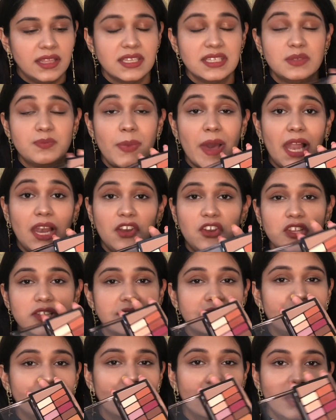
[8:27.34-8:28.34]
this palette
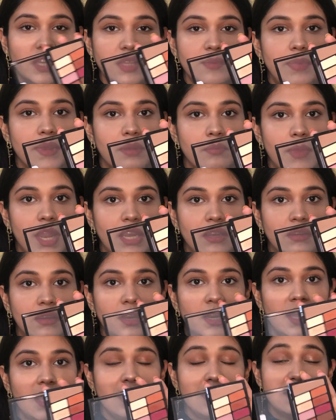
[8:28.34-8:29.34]
is really
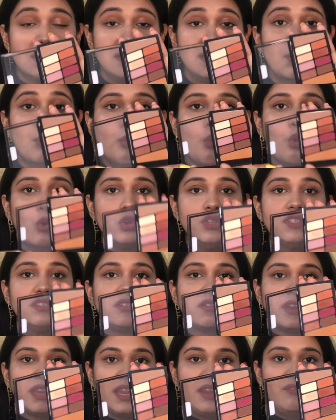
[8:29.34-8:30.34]
pigmented, and it's the most
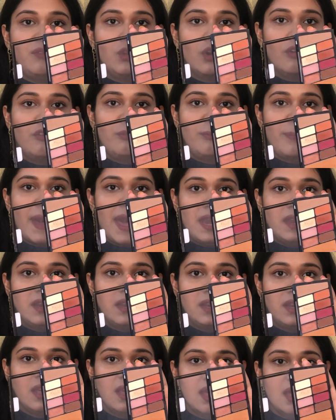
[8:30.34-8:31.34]
raved off palette